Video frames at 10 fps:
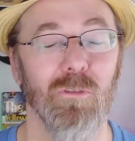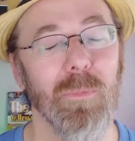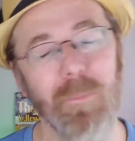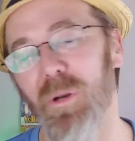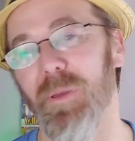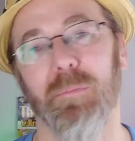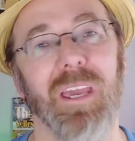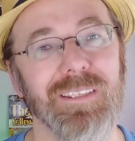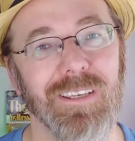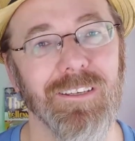Remember to be
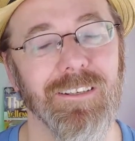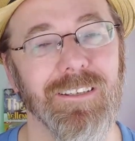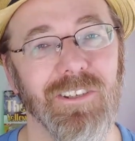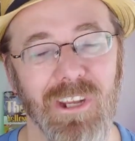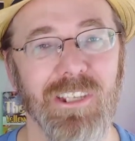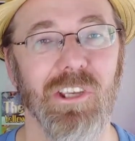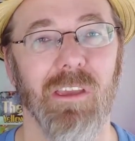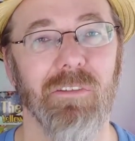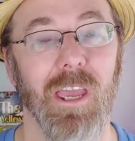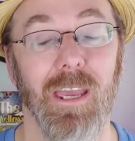amazing, stay
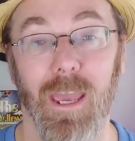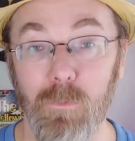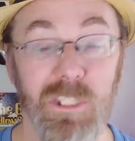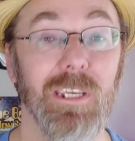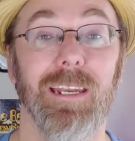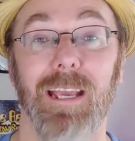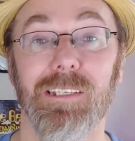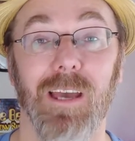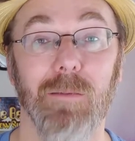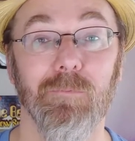safe, and we'll see you
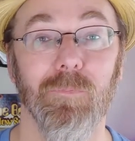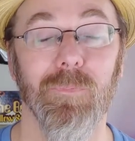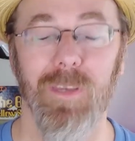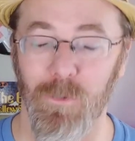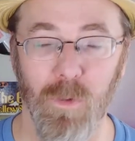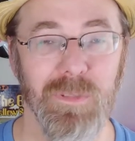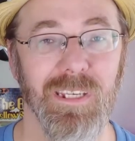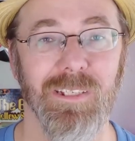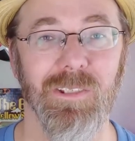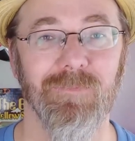next time in room
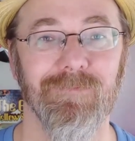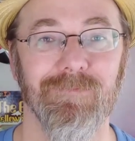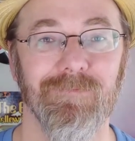six.